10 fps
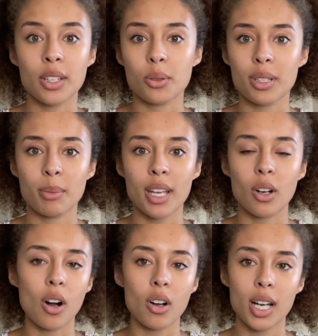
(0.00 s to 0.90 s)
You could make
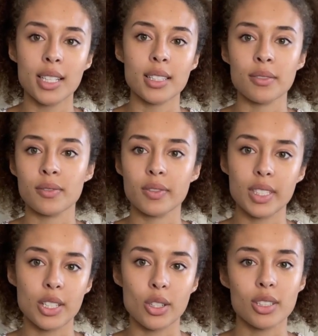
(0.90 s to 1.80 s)
all kinds of
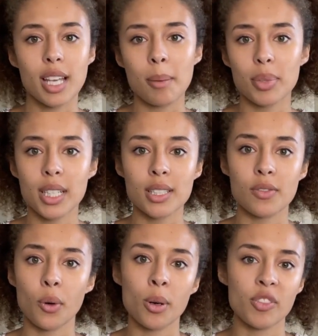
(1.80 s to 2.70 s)
digital templates
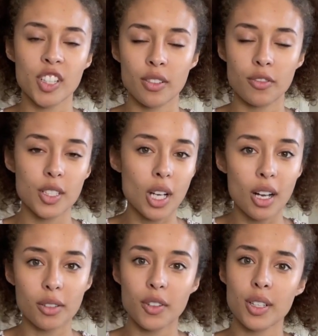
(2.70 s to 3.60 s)
for
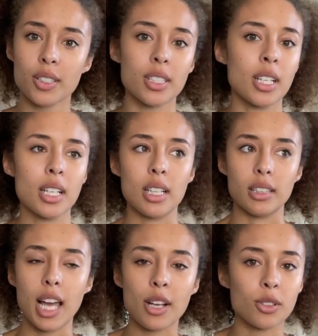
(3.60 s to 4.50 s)
photographers,
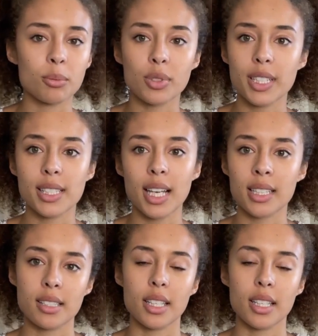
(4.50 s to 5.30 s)
Lightroom presets.